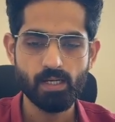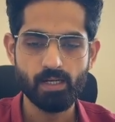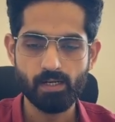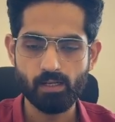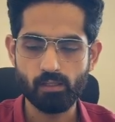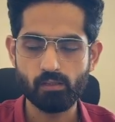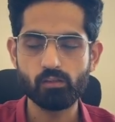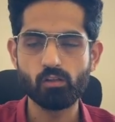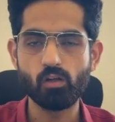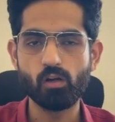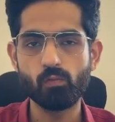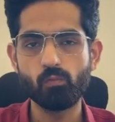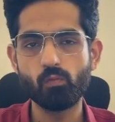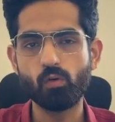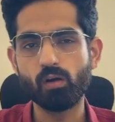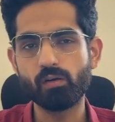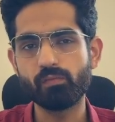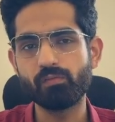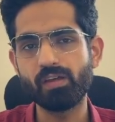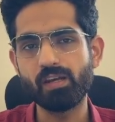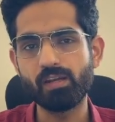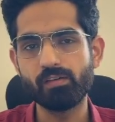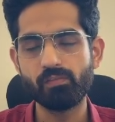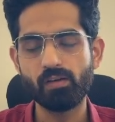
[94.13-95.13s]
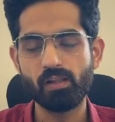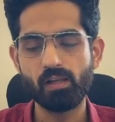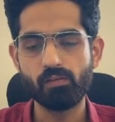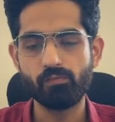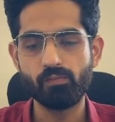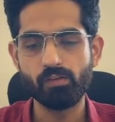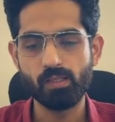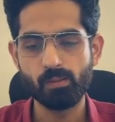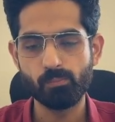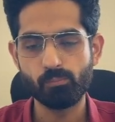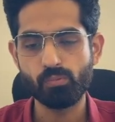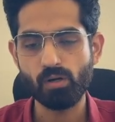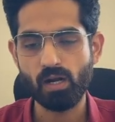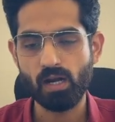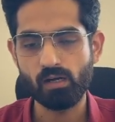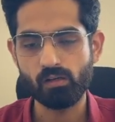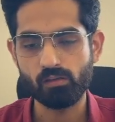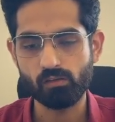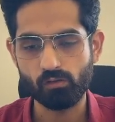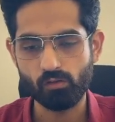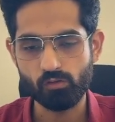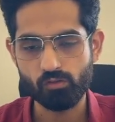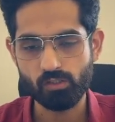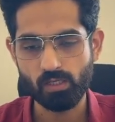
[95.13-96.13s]
does not work very well with a brand
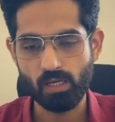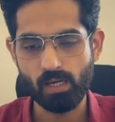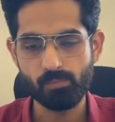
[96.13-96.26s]
search